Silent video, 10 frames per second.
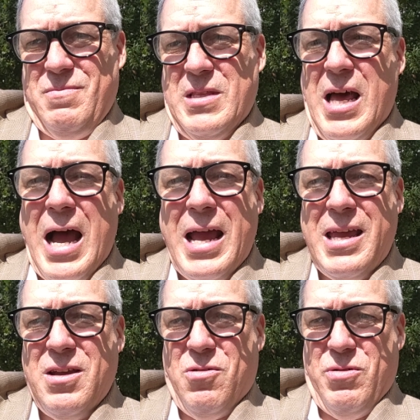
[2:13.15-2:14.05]

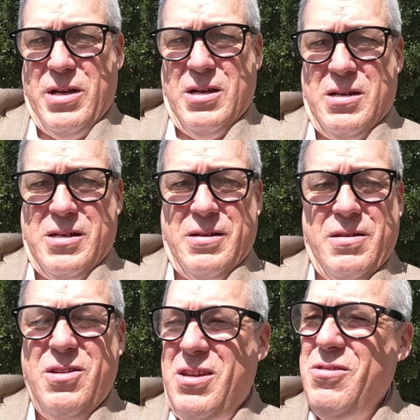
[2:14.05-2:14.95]
lying going on.
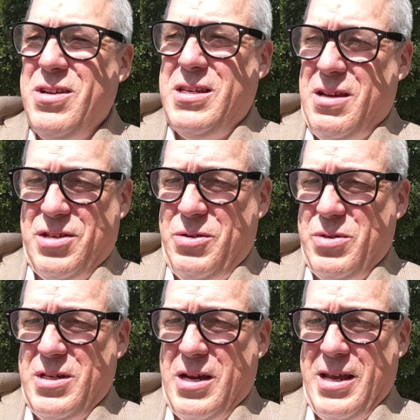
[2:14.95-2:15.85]
You, you could tell she
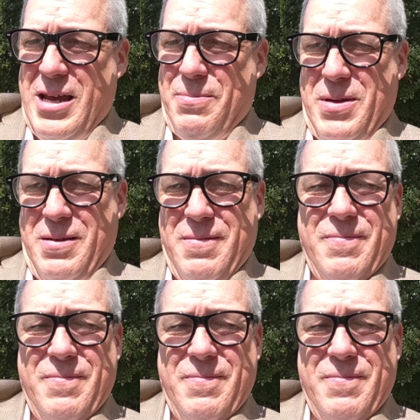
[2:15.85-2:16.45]
was not happy.